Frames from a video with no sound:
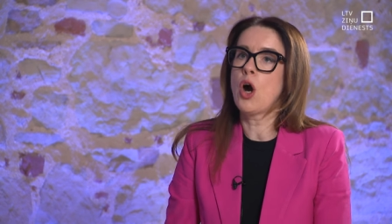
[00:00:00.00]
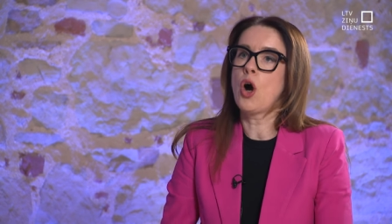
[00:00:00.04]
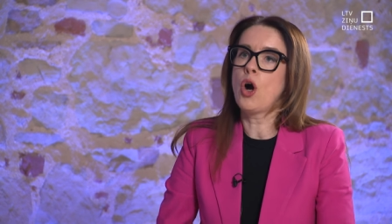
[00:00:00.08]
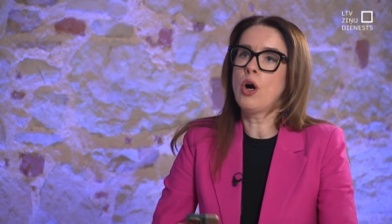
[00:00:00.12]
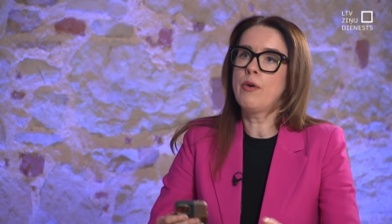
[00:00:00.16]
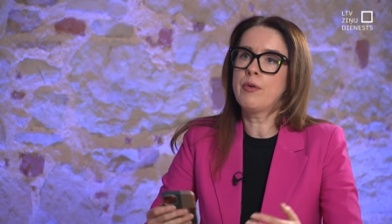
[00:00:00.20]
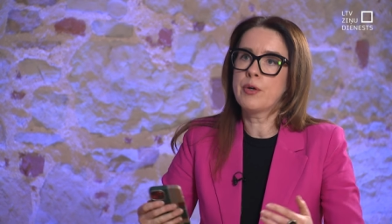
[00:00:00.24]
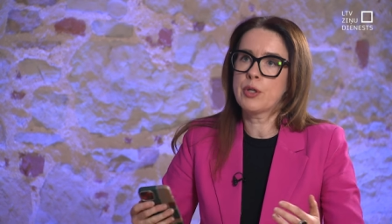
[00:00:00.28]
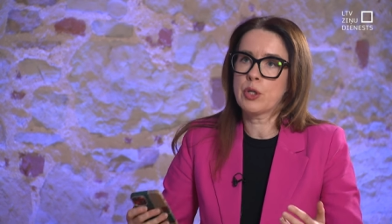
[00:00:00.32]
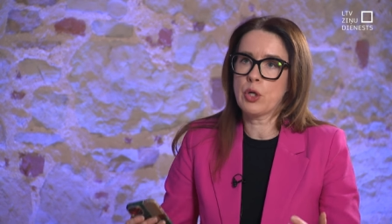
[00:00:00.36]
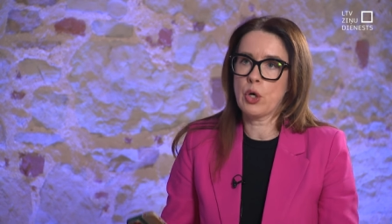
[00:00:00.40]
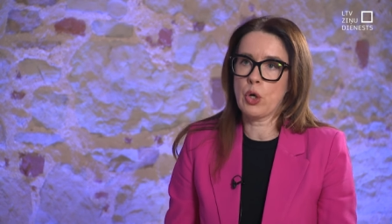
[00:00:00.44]

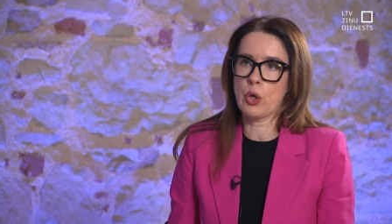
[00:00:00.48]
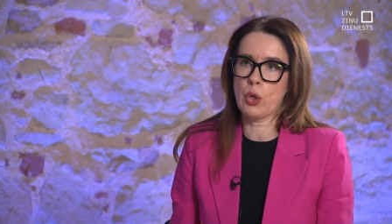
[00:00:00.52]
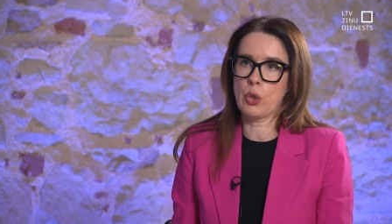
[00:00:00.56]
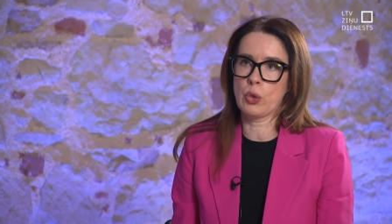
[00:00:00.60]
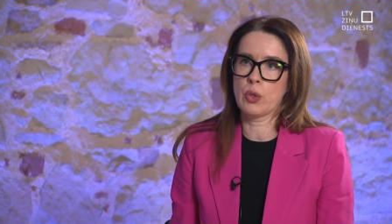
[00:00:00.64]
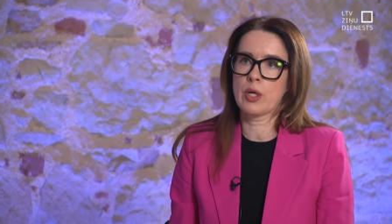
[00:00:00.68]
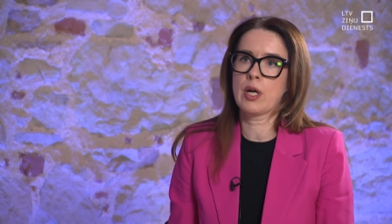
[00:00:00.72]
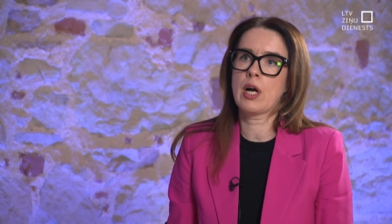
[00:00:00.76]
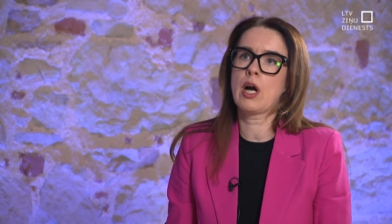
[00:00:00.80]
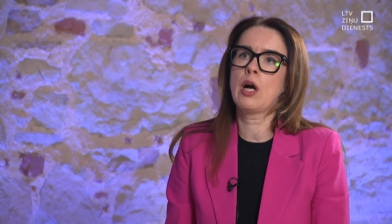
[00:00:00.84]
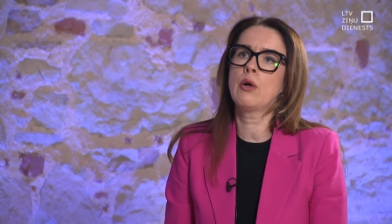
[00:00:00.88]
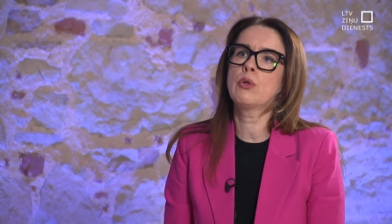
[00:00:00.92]

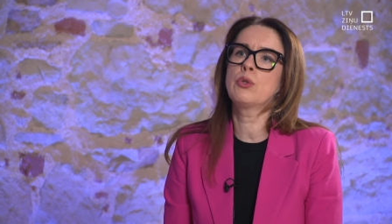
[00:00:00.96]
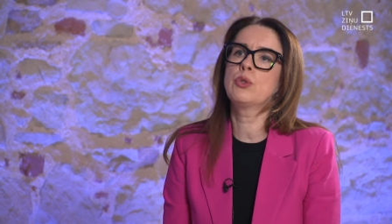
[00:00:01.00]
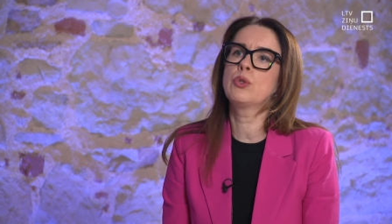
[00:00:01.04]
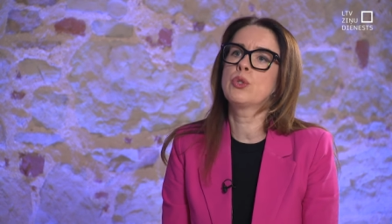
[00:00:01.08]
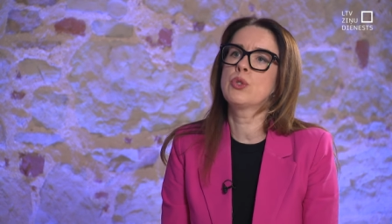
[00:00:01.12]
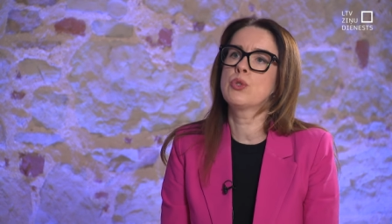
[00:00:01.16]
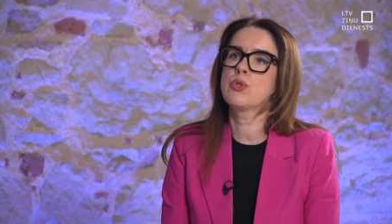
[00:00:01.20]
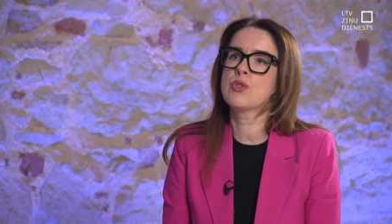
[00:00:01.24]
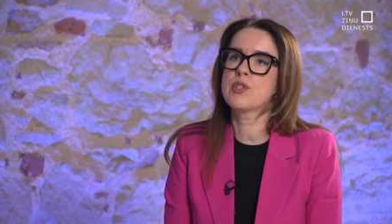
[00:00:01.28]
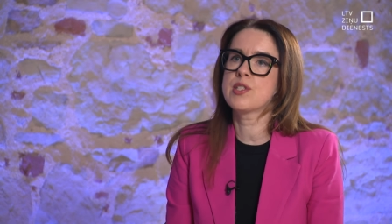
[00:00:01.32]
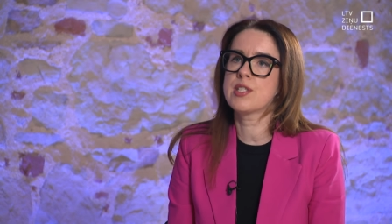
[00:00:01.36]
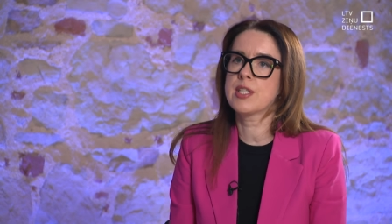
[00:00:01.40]
Overall, how do
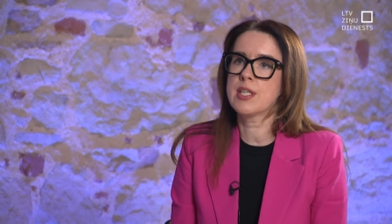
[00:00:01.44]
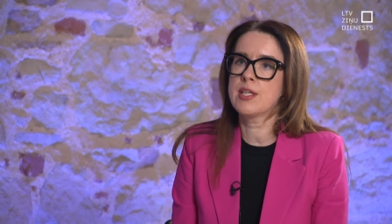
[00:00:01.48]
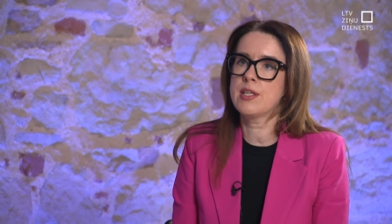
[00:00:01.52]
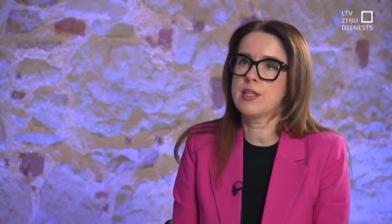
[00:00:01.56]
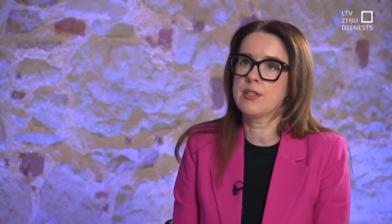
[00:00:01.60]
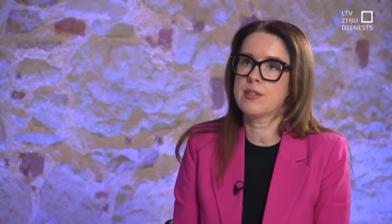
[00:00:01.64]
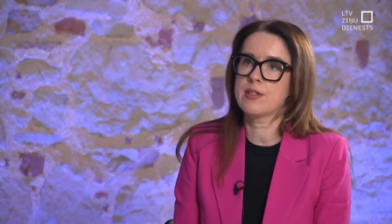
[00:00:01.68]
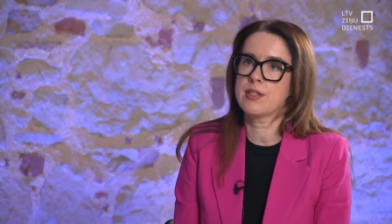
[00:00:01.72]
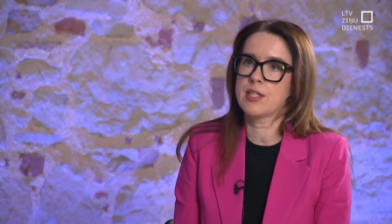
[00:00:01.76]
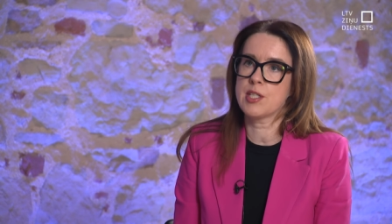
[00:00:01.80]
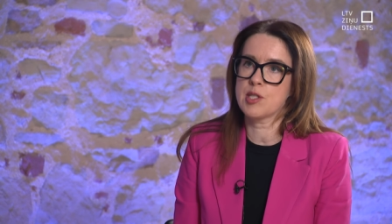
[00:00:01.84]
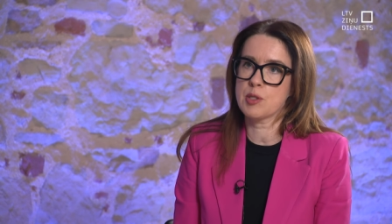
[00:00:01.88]
you
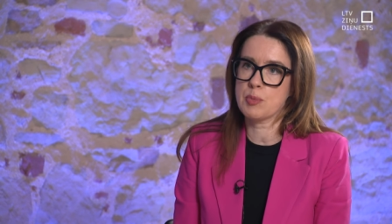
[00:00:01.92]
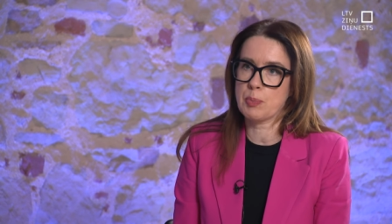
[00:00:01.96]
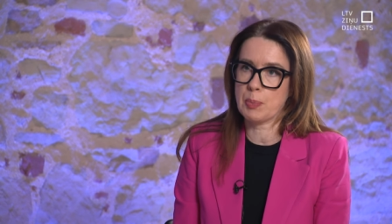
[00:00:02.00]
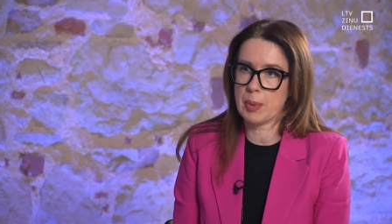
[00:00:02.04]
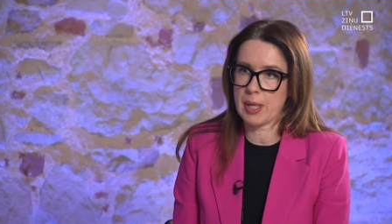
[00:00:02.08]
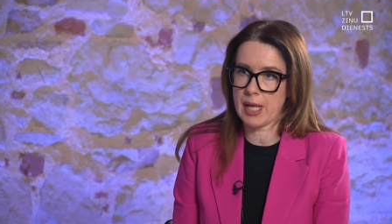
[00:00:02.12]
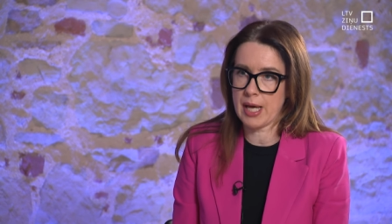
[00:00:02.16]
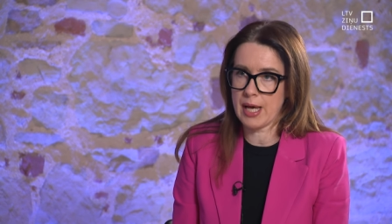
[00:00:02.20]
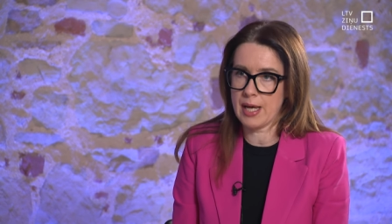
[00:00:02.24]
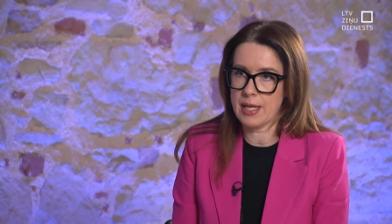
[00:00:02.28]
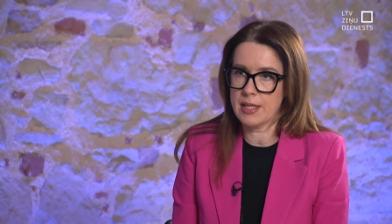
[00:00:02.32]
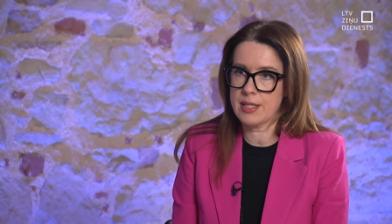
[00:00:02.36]
see this
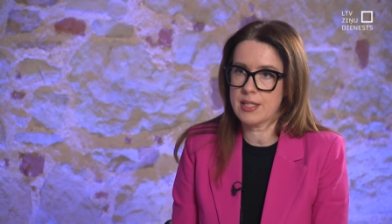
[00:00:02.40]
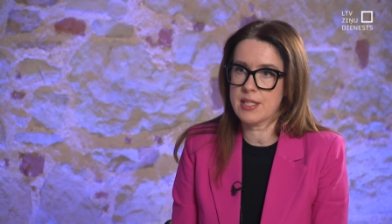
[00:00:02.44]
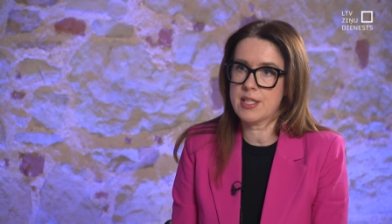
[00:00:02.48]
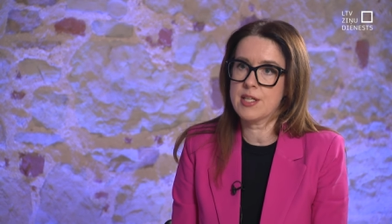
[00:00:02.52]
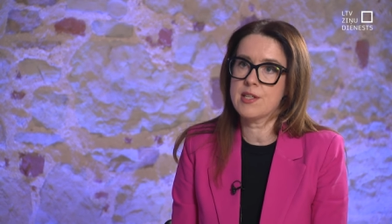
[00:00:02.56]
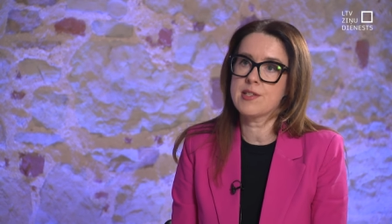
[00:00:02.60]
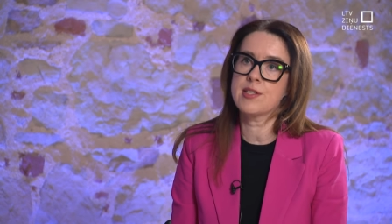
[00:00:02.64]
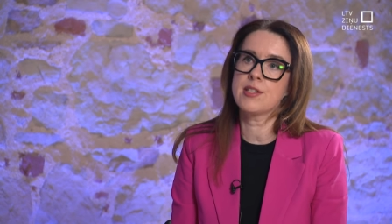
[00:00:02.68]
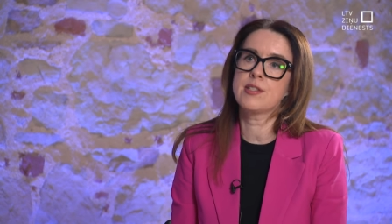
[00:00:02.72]
plan? Is